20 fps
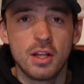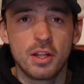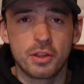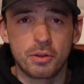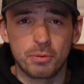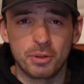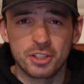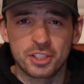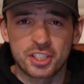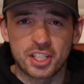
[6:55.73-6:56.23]

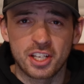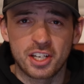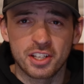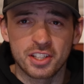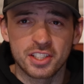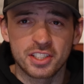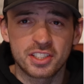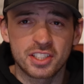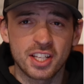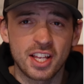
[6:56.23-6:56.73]
The rear skid
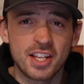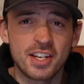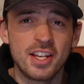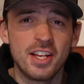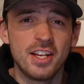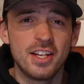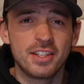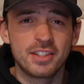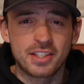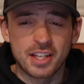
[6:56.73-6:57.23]
on this sled
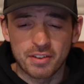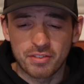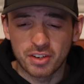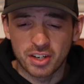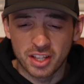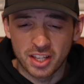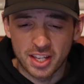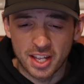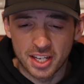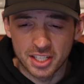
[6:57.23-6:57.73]

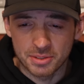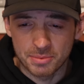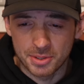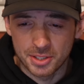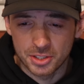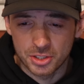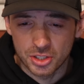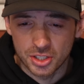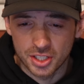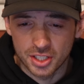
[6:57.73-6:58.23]
definitely has me
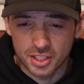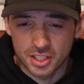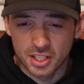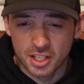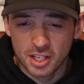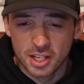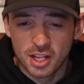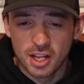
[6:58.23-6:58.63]
intrigued.